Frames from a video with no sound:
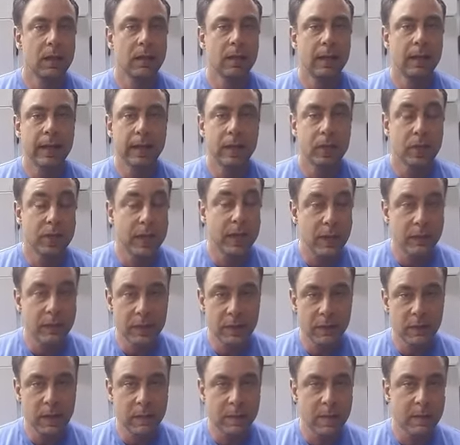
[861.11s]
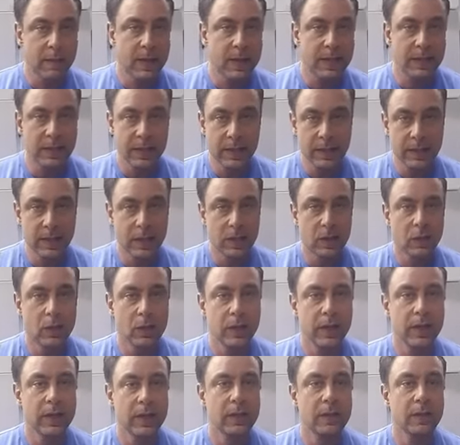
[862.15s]
like a shake with some gummy bears as I go
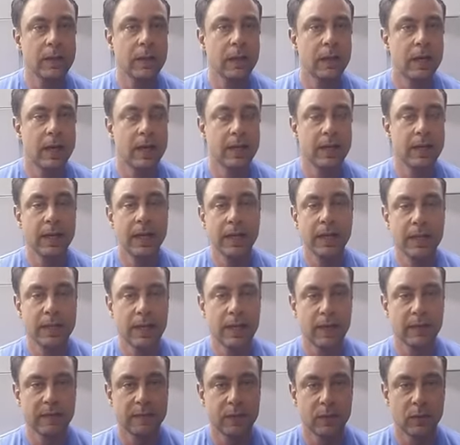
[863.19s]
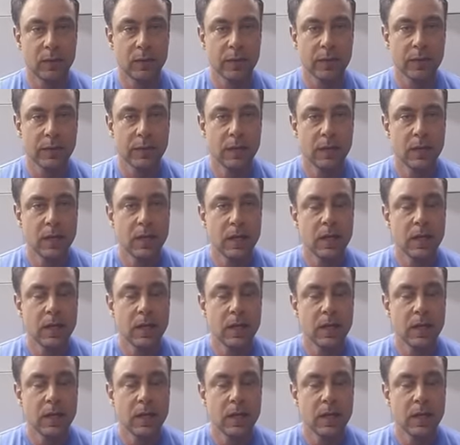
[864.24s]
there, and then I eat afterwards.